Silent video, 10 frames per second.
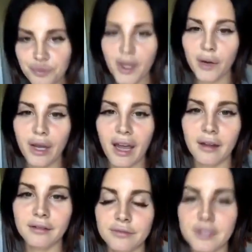okay,
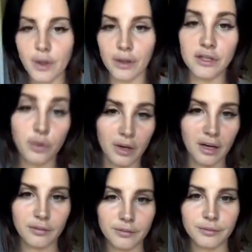so the tour.
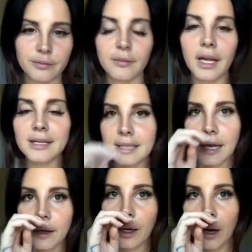It's
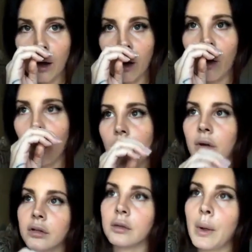gonna go
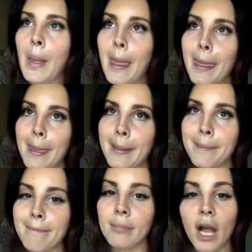
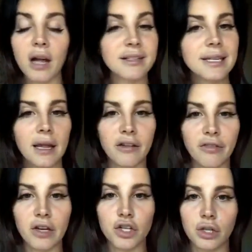on sale
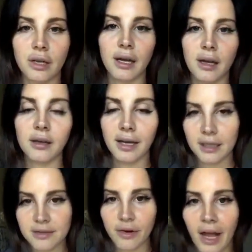officially
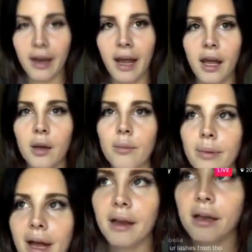next Friday,
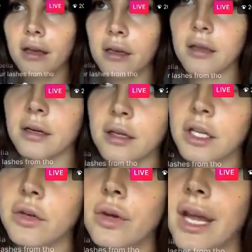but
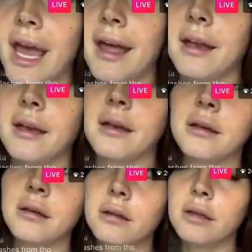you can,
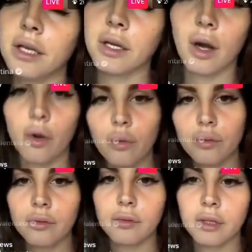you know,
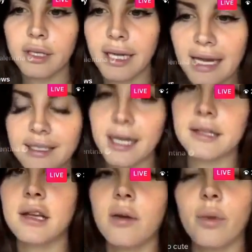get
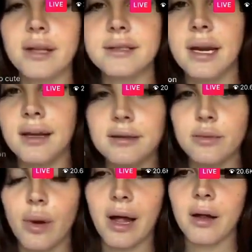tickets on Wednesday as
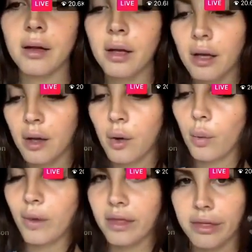well
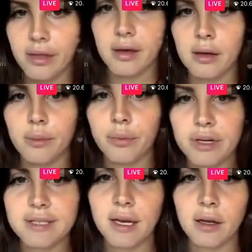with the pre
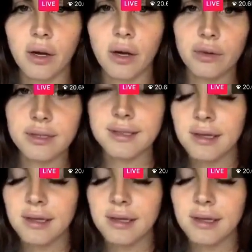sale codes.